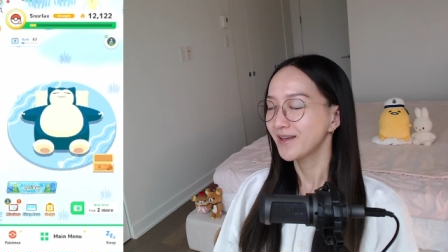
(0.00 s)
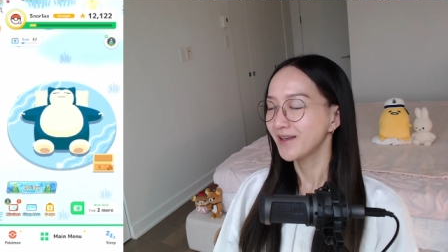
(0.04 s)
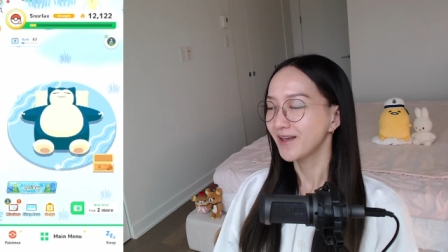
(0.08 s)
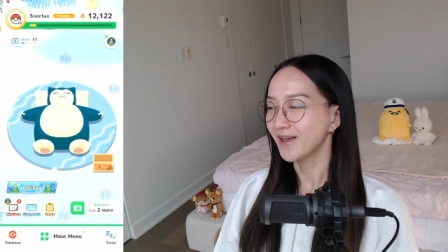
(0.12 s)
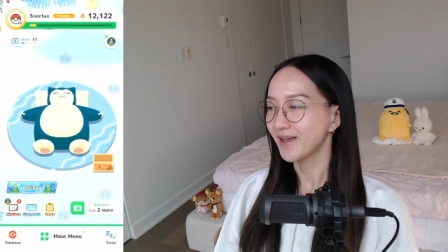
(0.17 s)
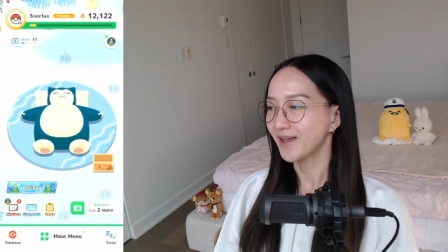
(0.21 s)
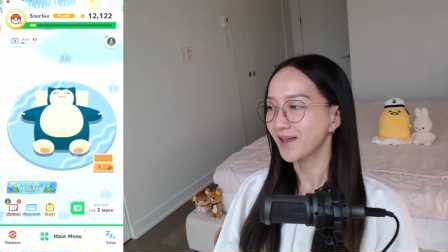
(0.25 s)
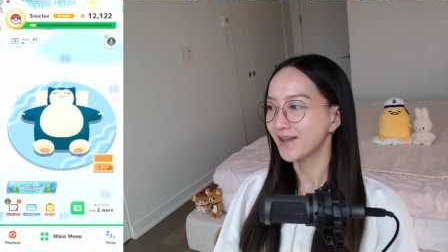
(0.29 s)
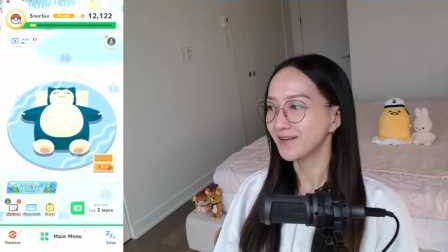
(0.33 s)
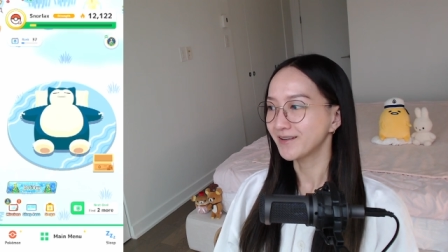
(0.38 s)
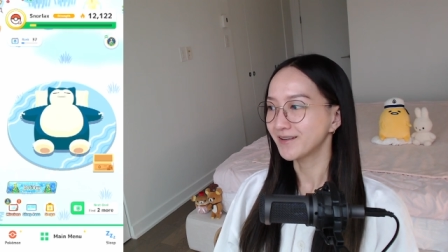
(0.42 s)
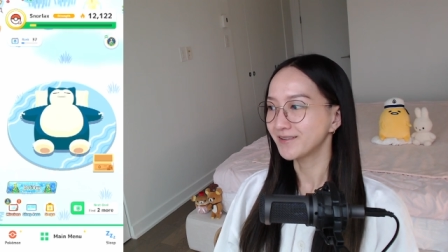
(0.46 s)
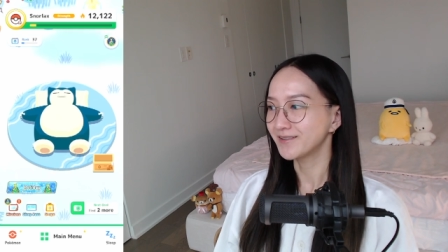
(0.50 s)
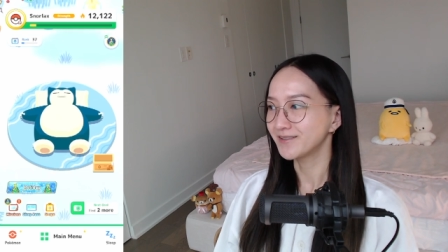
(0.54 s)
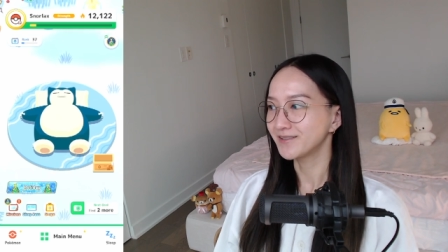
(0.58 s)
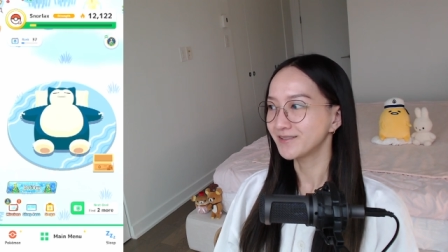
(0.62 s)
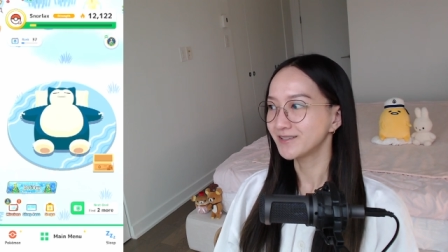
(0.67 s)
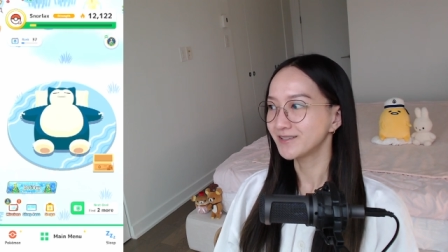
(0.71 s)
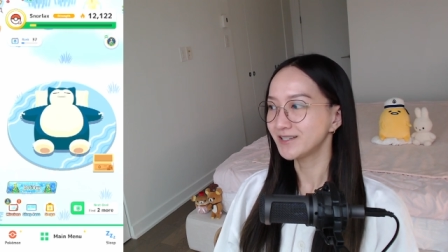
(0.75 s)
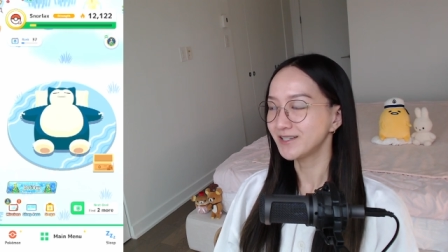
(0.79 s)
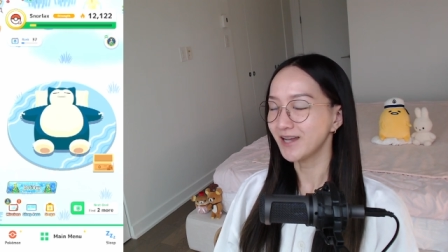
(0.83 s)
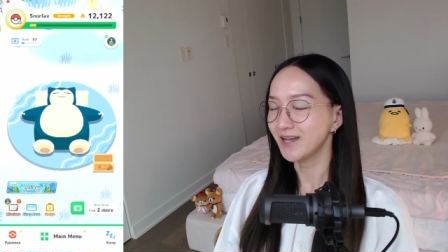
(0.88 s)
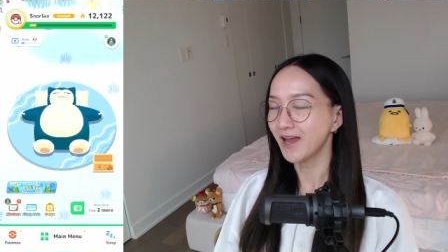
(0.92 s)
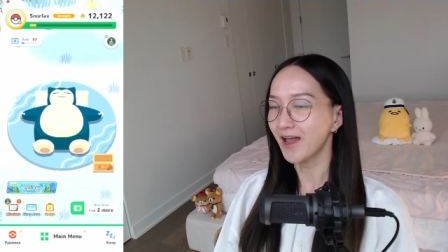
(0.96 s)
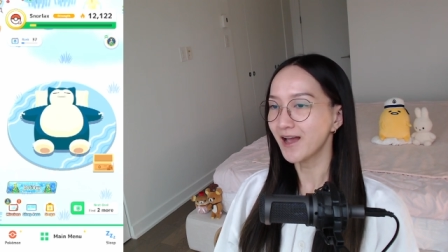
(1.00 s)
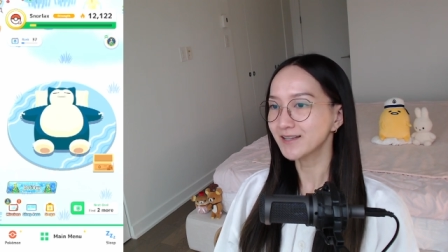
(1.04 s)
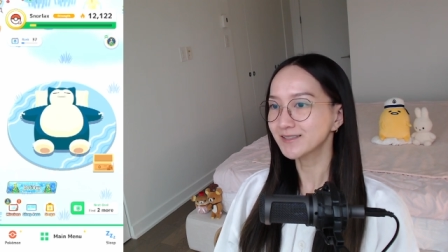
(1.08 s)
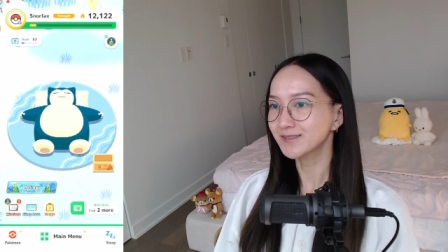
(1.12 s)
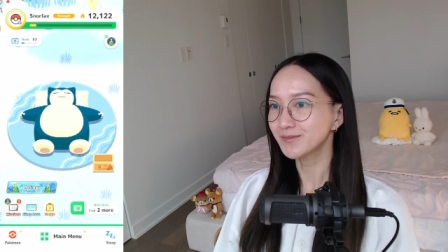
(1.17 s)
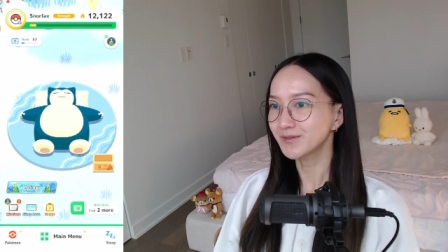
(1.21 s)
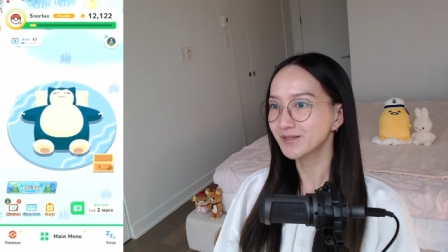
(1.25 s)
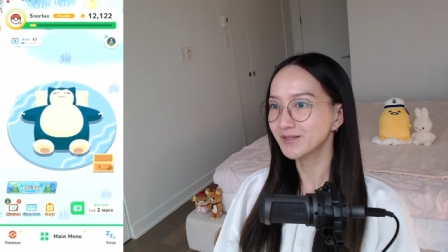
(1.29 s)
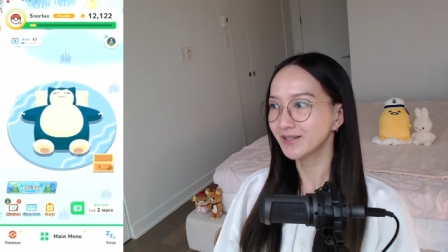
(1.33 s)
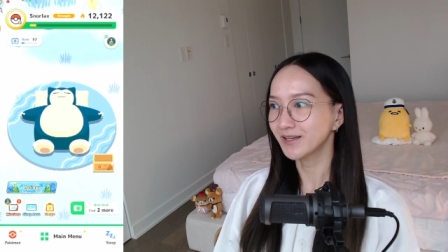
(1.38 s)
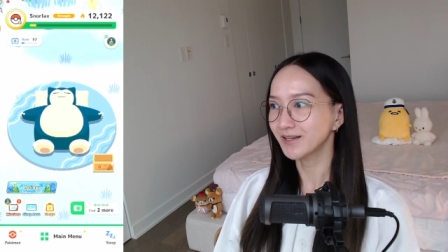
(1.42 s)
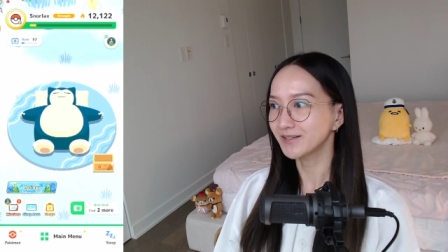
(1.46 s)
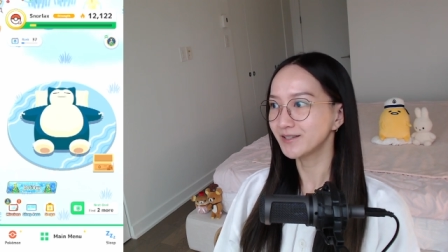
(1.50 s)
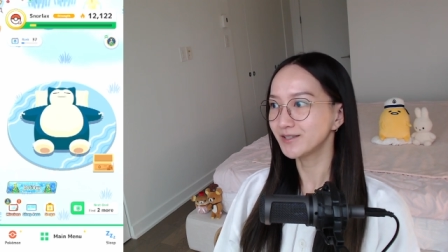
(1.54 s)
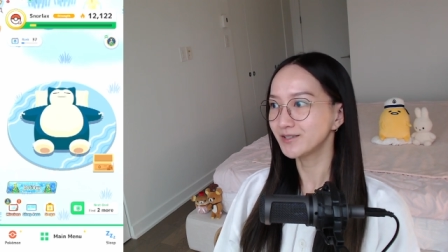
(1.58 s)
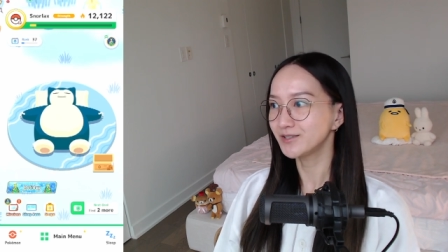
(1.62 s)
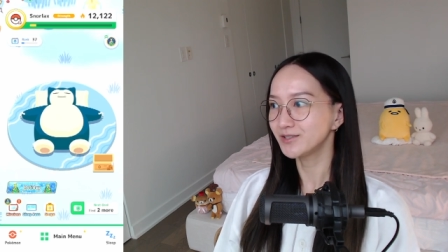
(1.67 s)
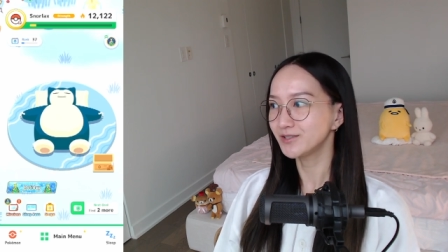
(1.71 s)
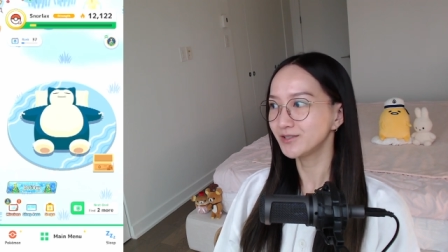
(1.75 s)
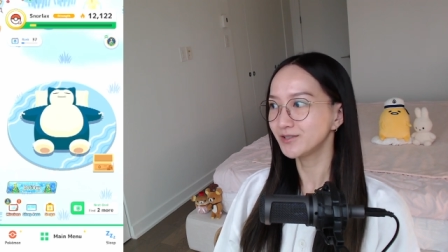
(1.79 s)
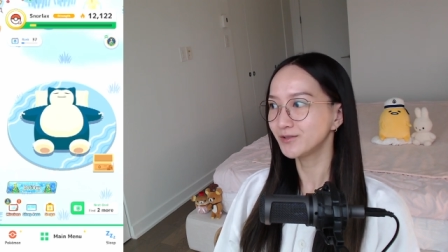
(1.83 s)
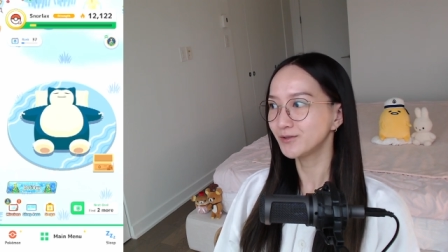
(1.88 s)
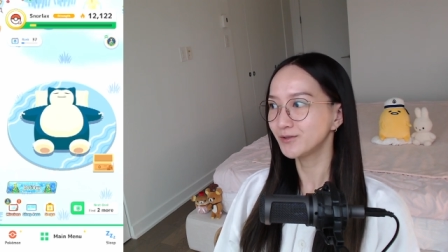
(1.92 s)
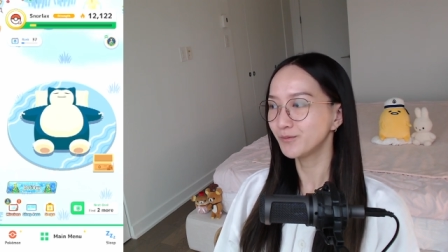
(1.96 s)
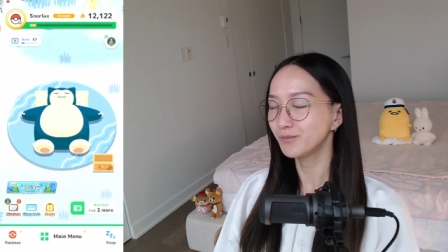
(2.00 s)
And she asked me, like, did you